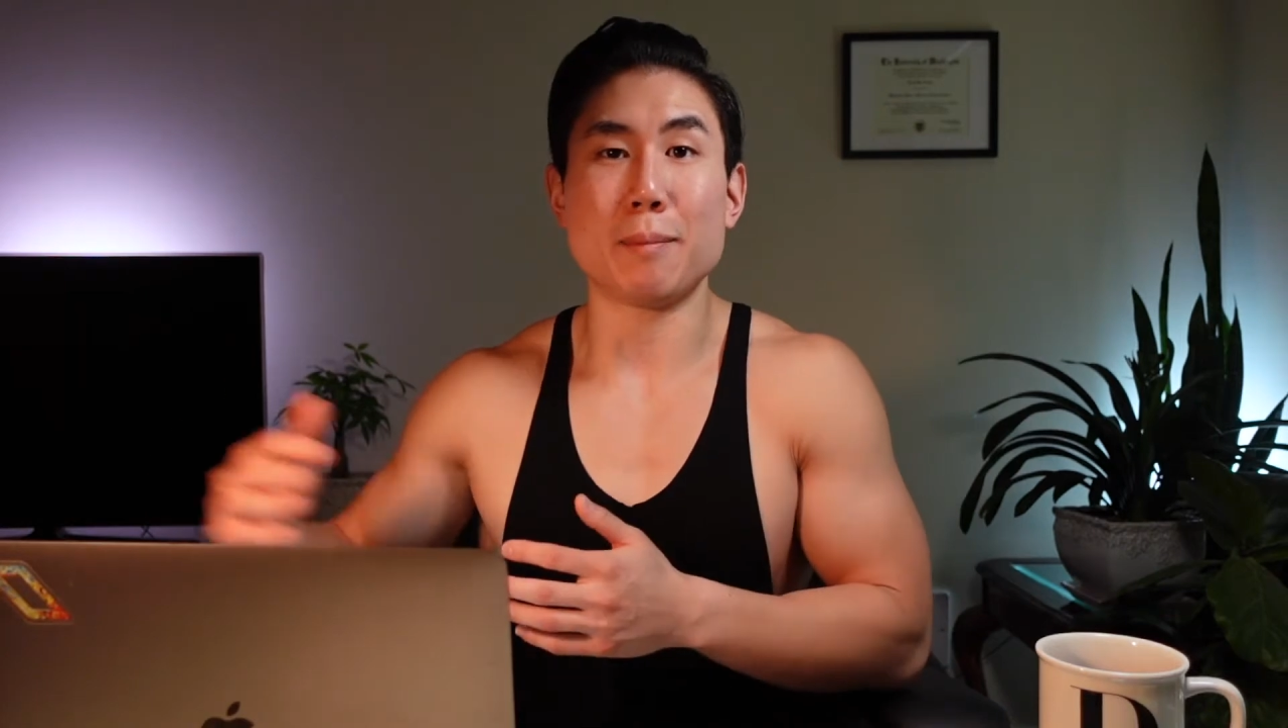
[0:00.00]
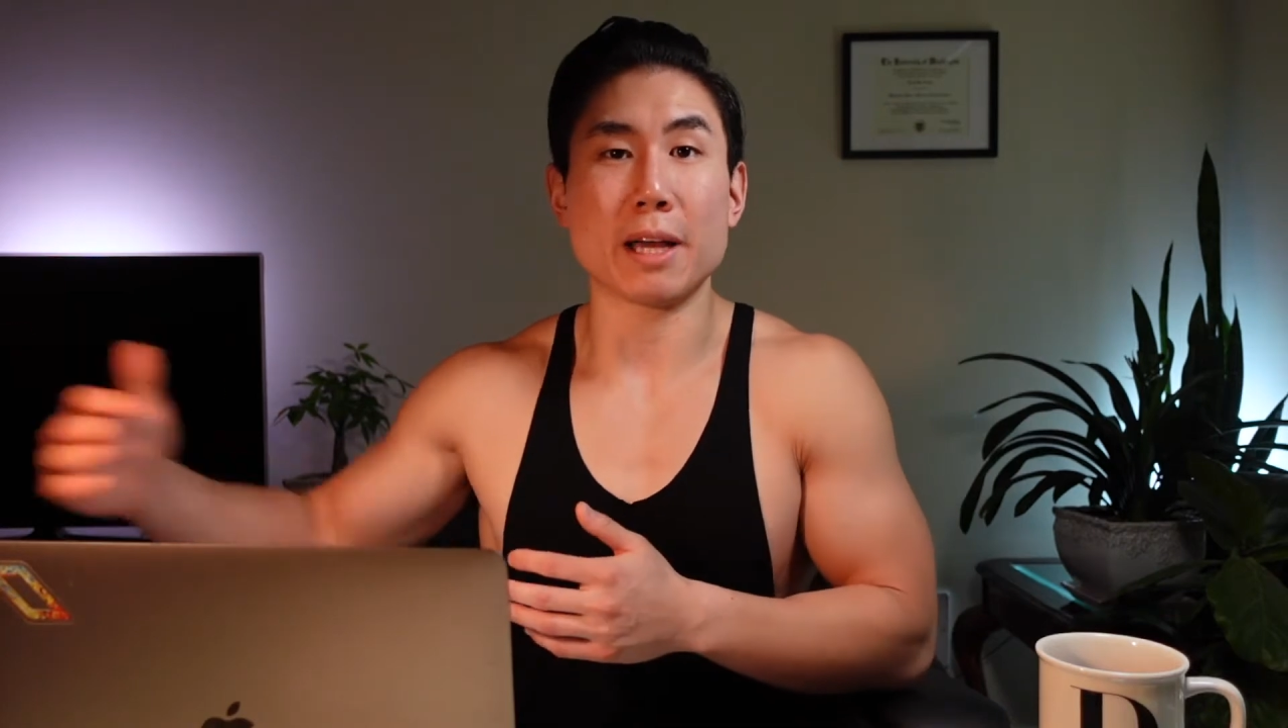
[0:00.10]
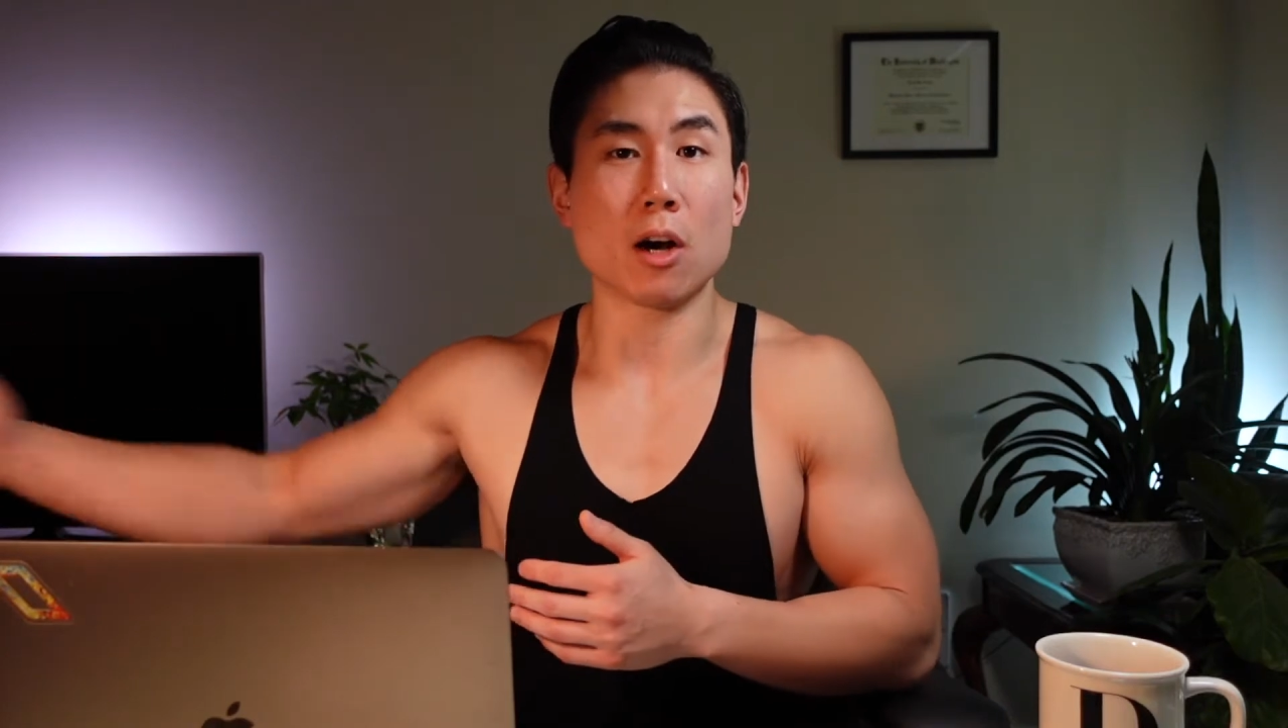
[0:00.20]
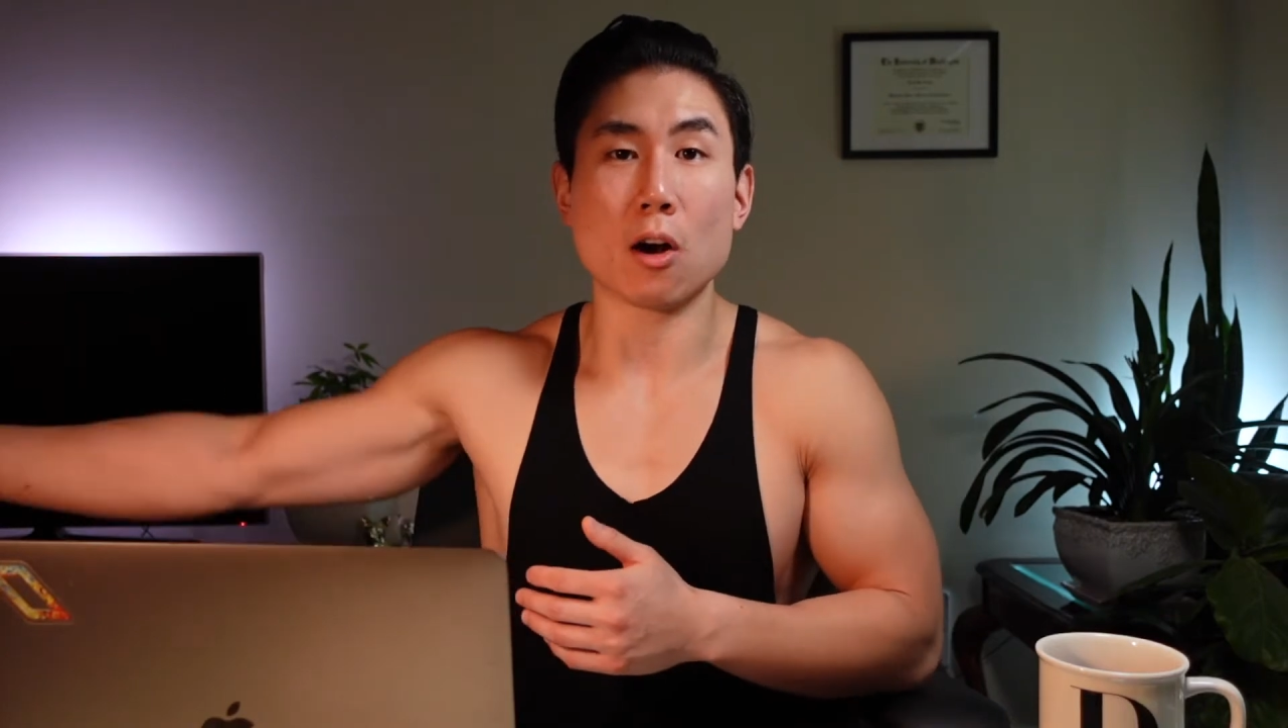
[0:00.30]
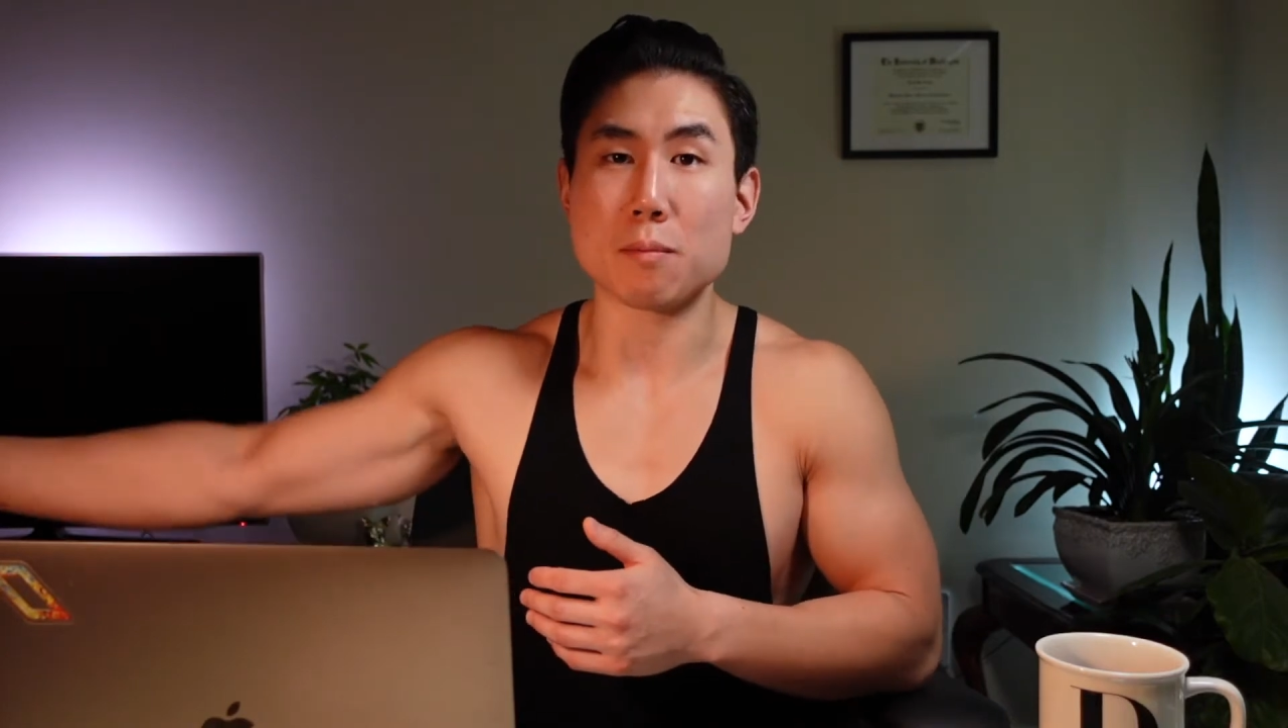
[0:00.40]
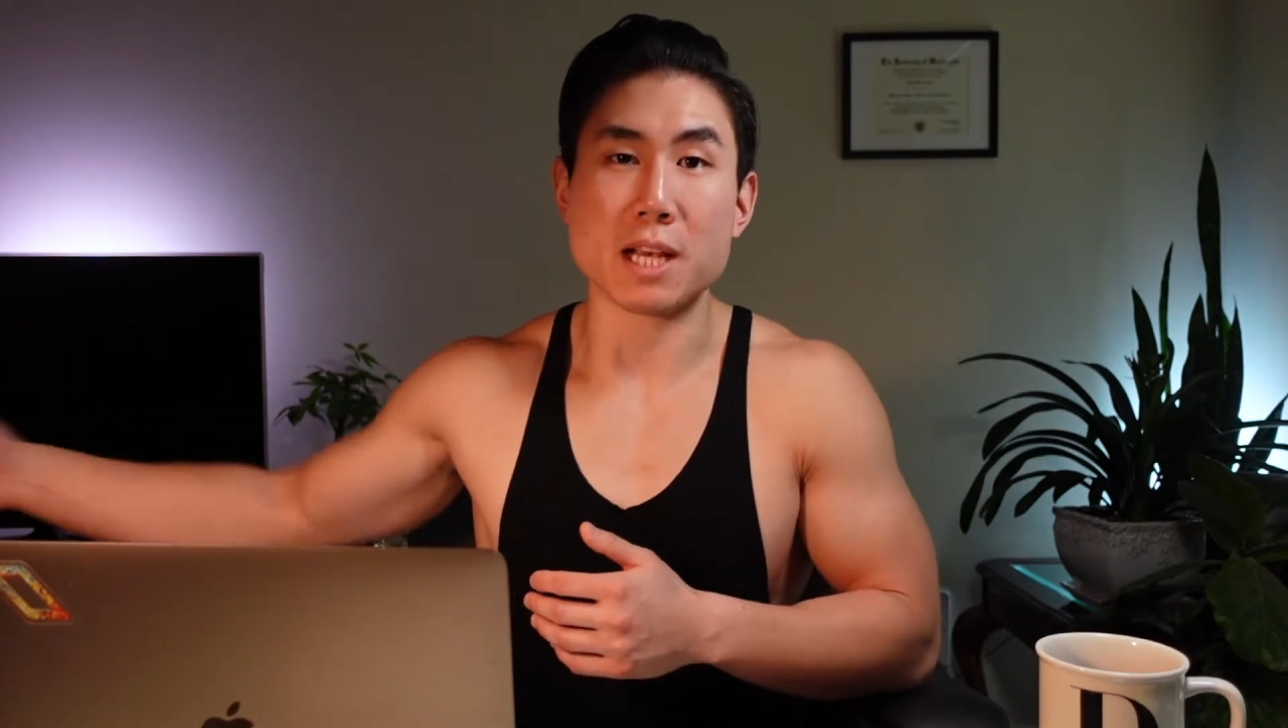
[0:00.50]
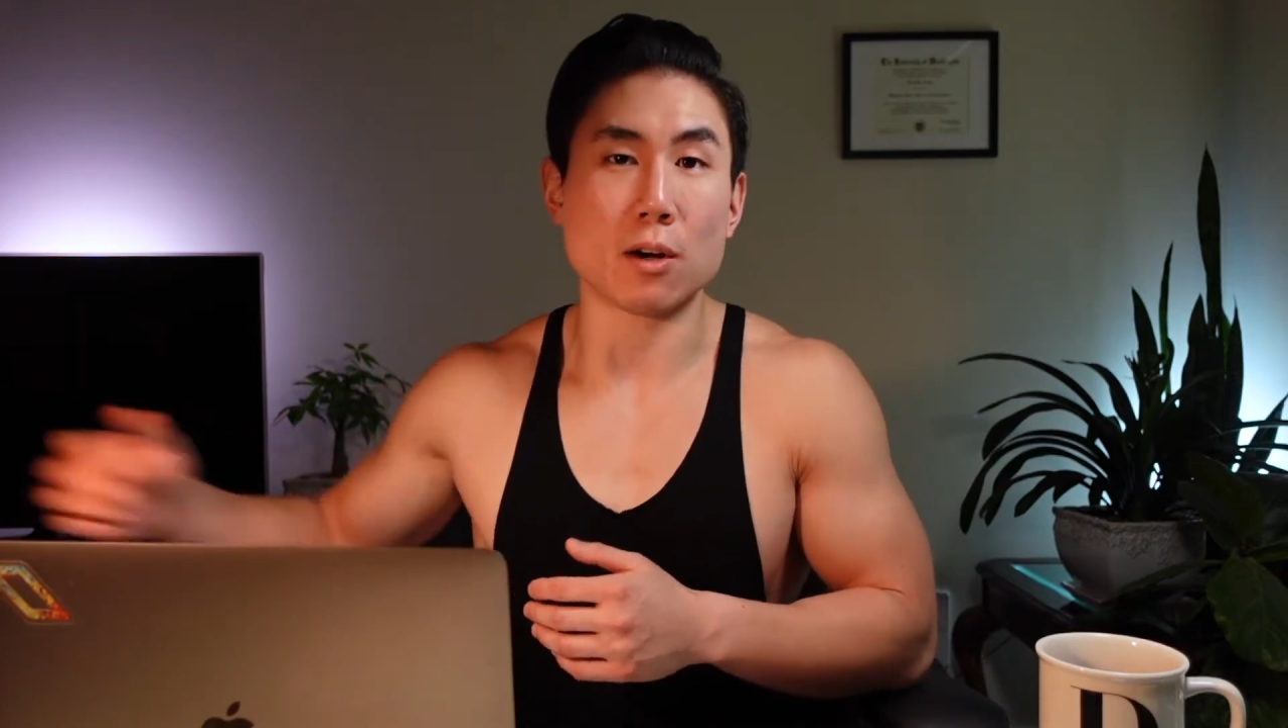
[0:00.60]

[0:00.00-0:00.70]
my carbs